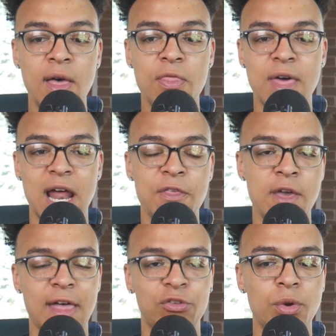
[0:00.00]
then I
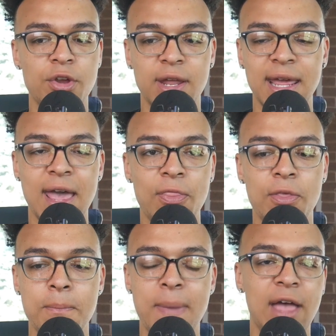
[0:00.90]
think that's where you're going to get
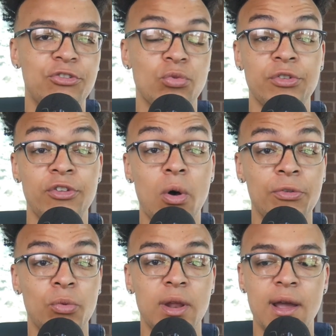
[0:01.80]
the best
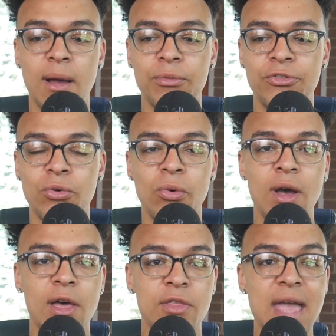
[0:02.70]
results when it comes to
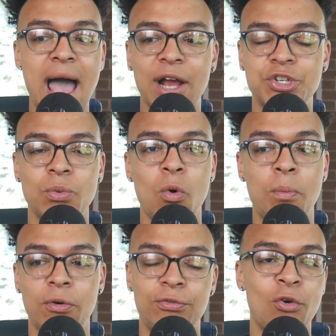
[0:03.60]
the actual
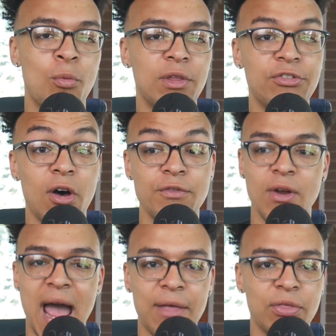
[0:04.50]
performance of
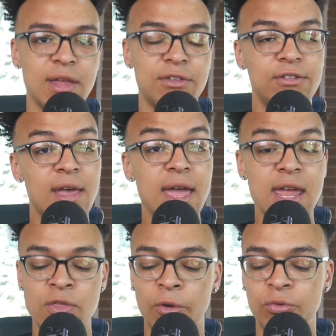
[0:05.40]
your athletes
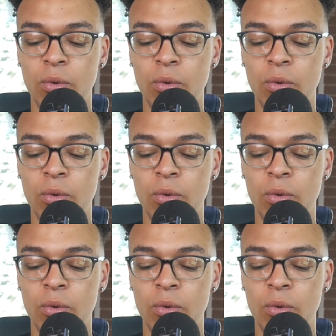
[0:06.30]
in those